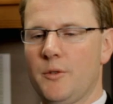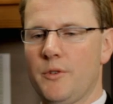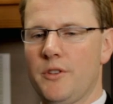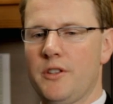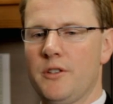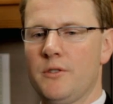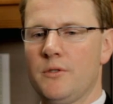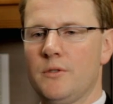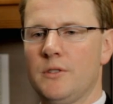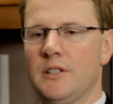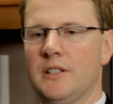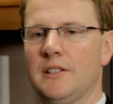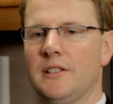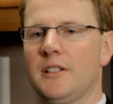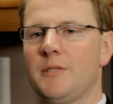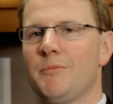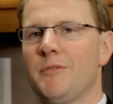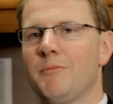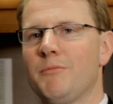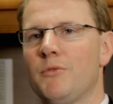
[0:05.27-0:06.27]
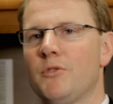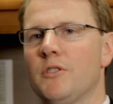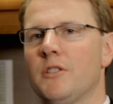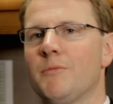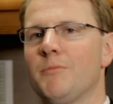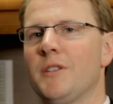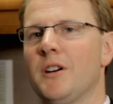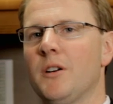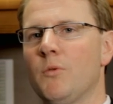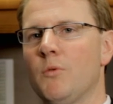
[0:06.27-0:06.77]
with you a little bit more
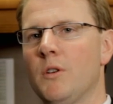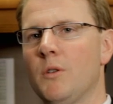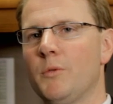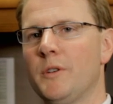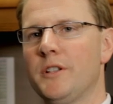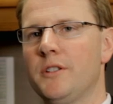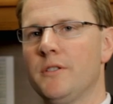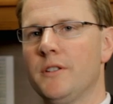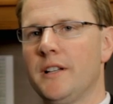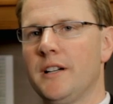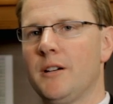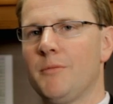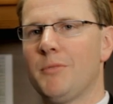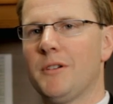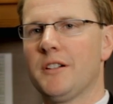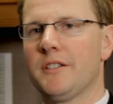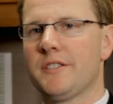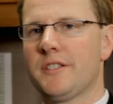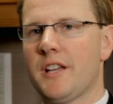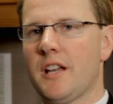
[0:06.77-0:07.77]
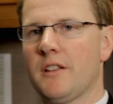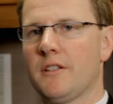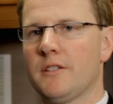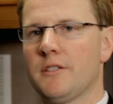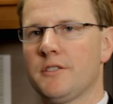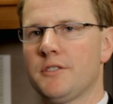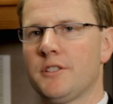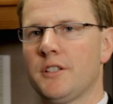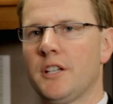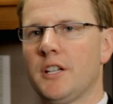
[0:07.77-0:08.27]
about what we do to help our
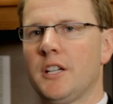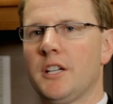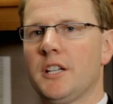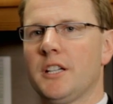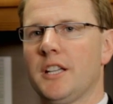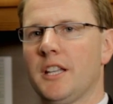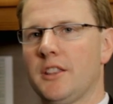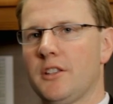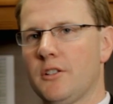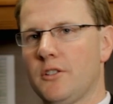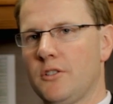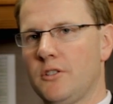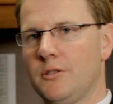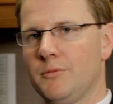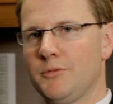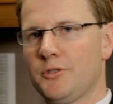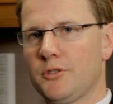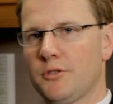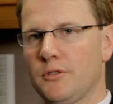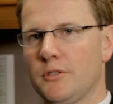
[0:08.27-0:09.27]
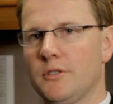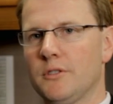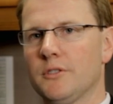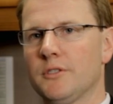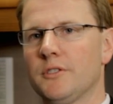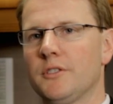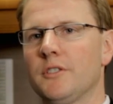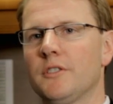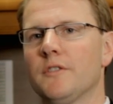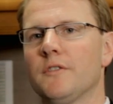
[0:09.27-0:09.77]
sellers get their home
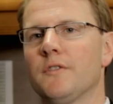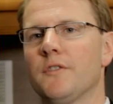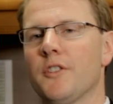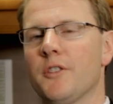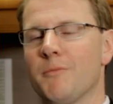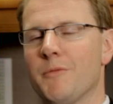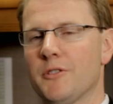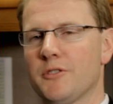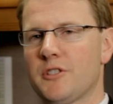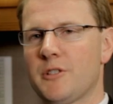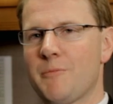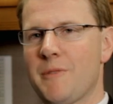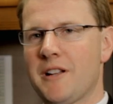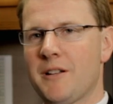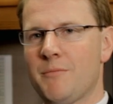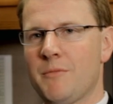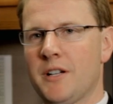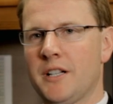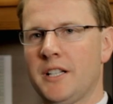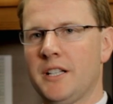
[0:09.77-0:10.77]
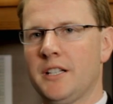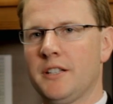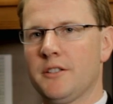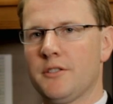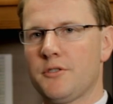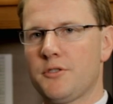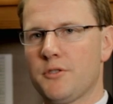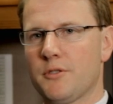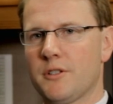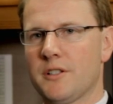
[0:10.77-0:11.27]
sold for the most amount of money in
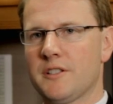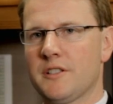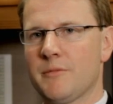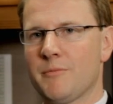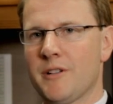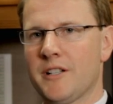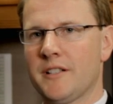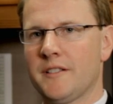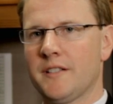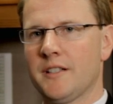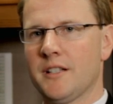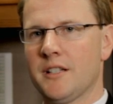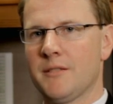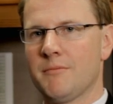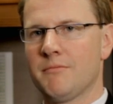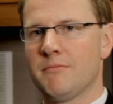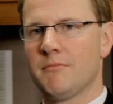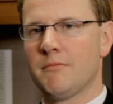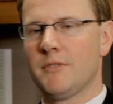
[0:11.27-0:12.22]
the shortest amount of time.